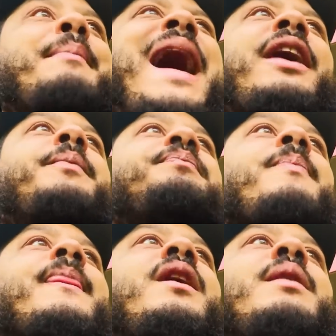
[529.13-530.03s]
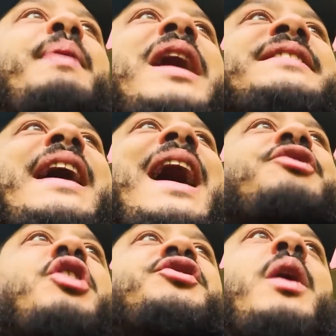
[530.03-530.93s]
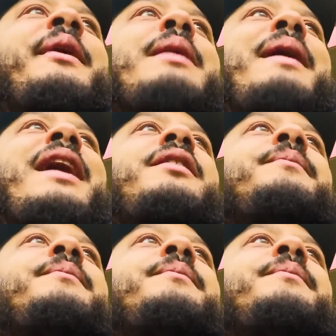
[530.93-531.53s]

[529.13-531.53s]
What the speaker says: back. Partey and Trossard win it back.